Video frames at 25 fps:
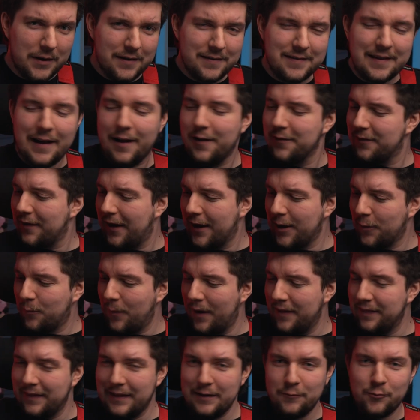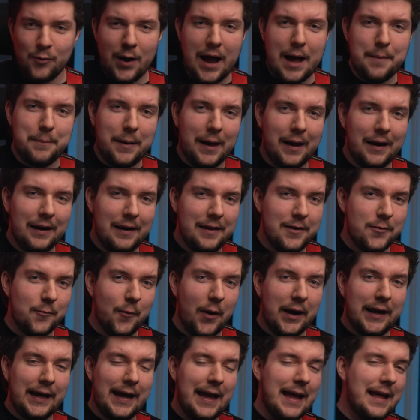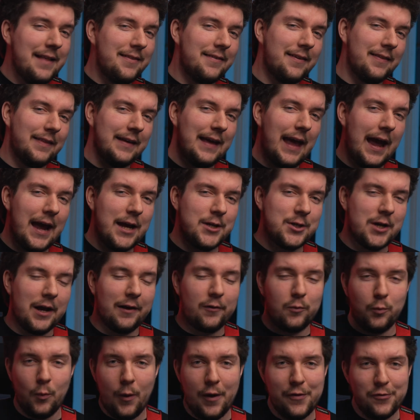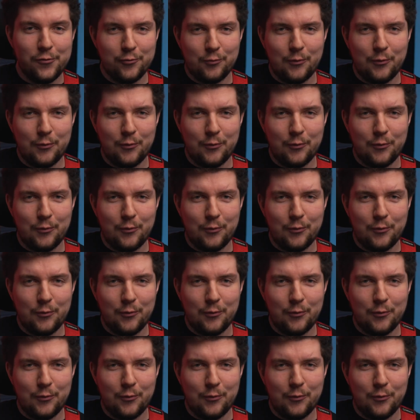it sounds like when the Rat pedal is running into the HX1's